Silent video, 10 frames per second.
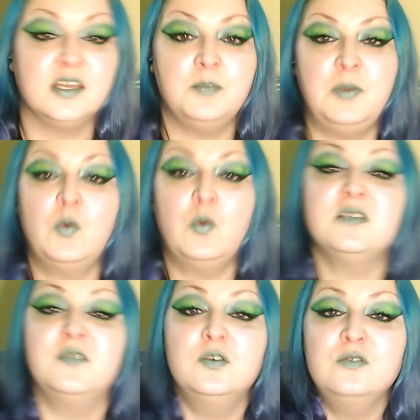to be
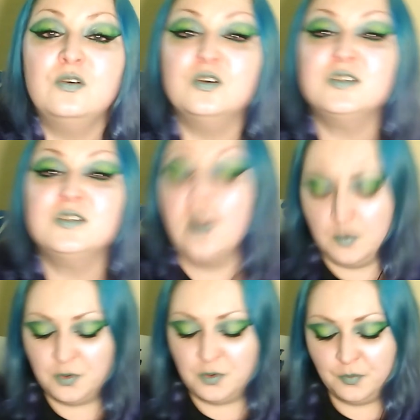wonderful or
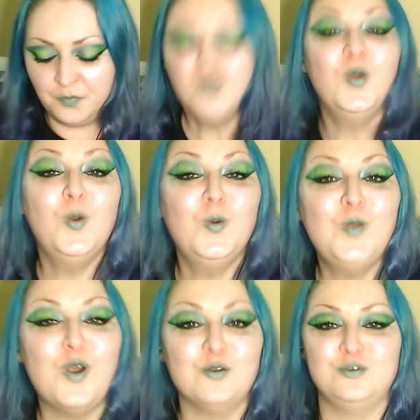terrible, who
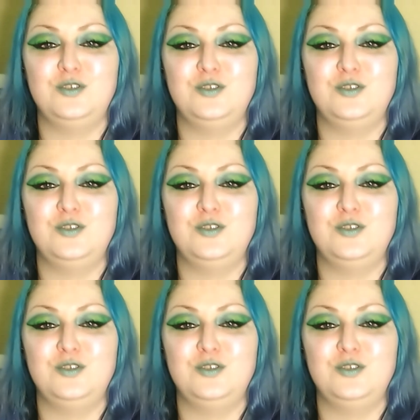knows.